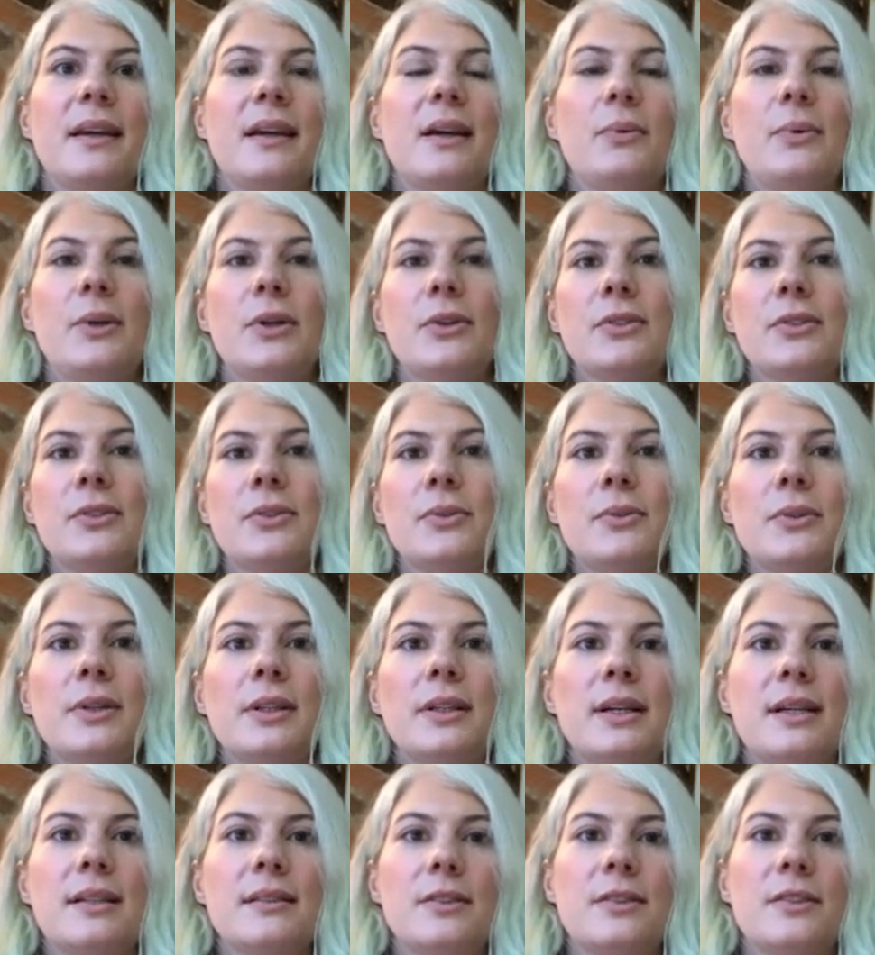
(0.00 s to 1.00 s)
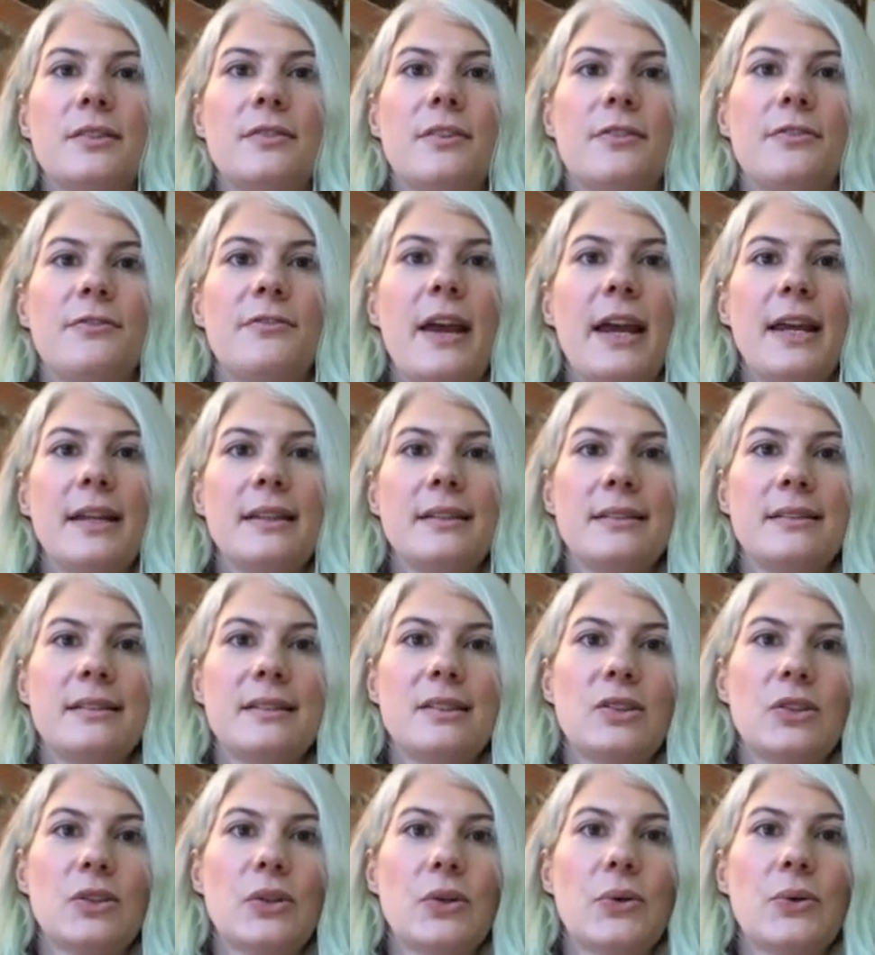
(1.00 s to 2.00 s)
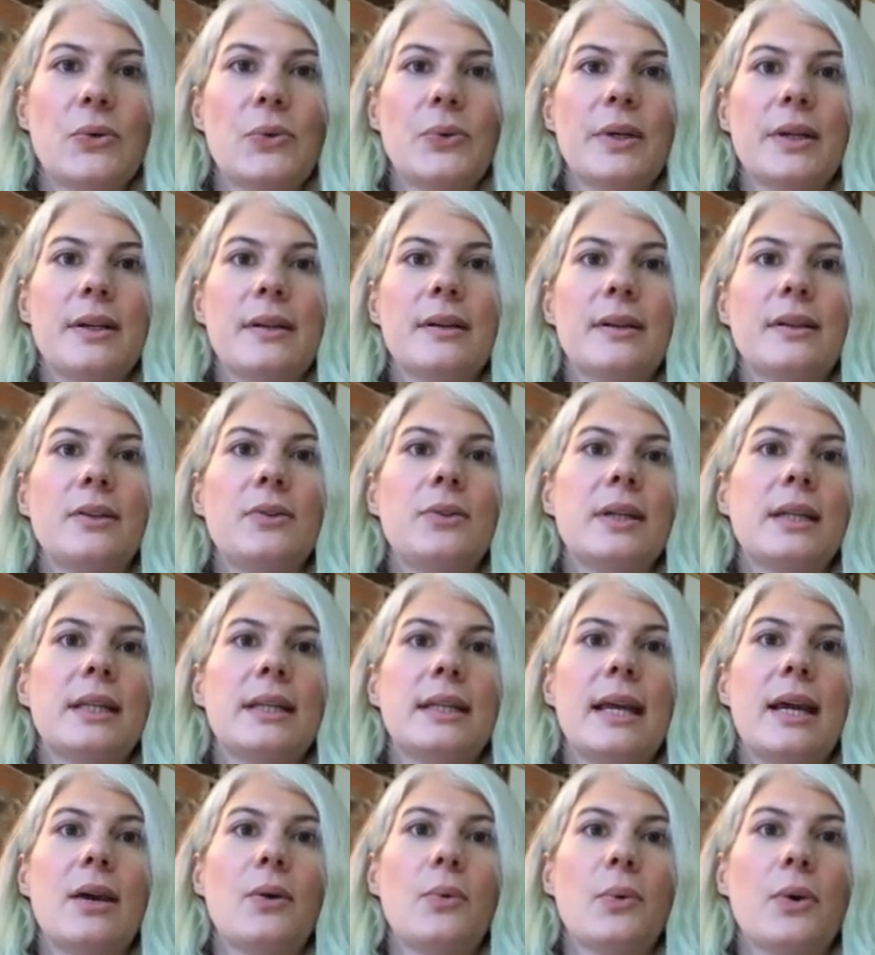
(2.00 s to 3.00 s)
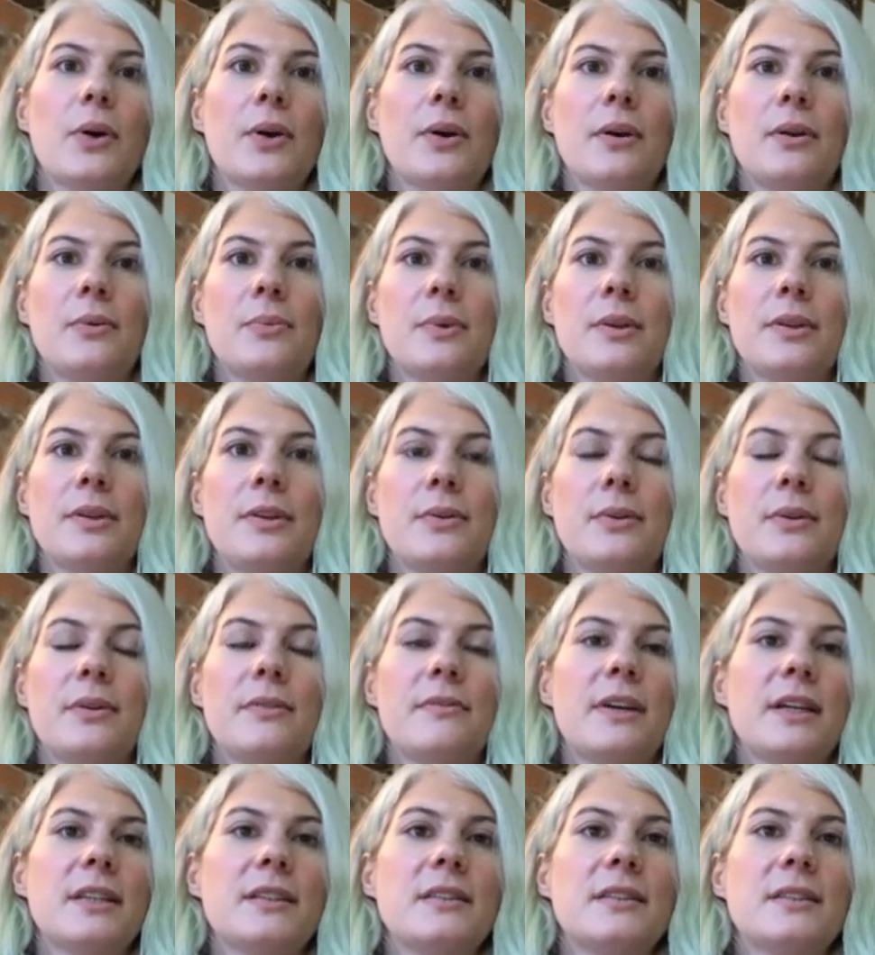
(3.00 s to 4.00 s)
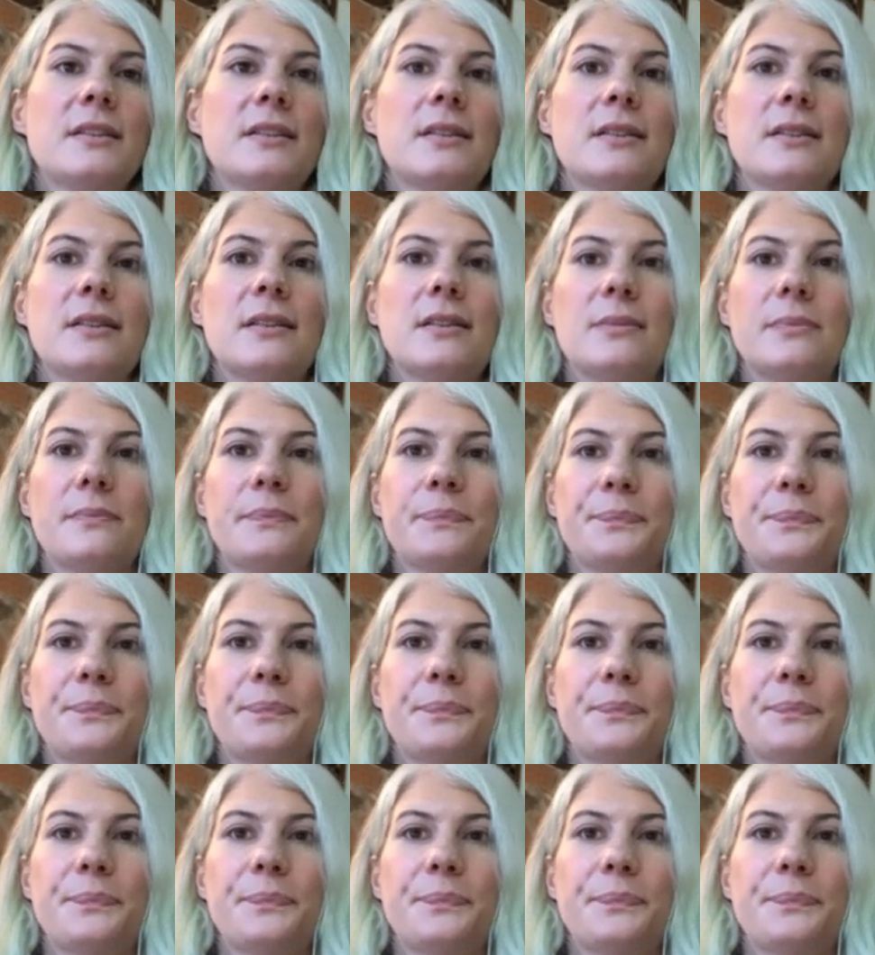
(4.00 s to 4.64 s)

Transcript: We also organize lots of events, so you can network with your investors